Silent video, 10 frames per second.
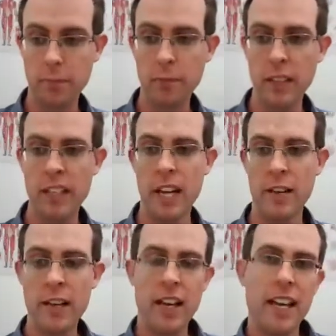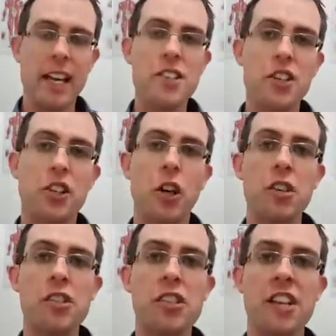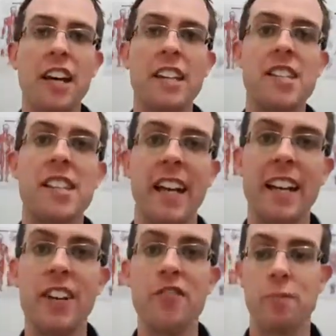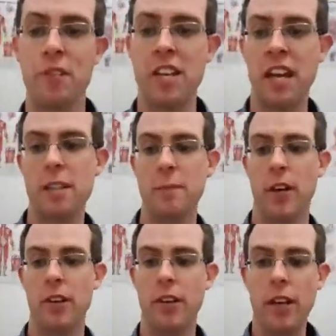Now, it's in a constant state of protect mode.